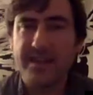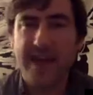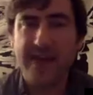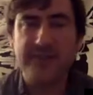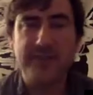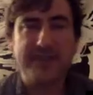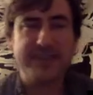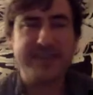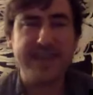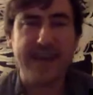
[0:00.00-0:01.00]
was about to
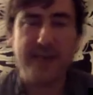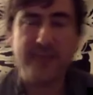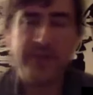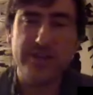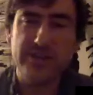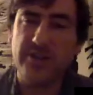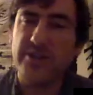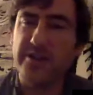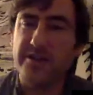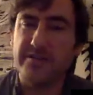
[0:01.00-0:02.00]
say, I'm pretty
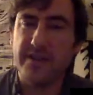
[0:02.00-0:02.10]
sure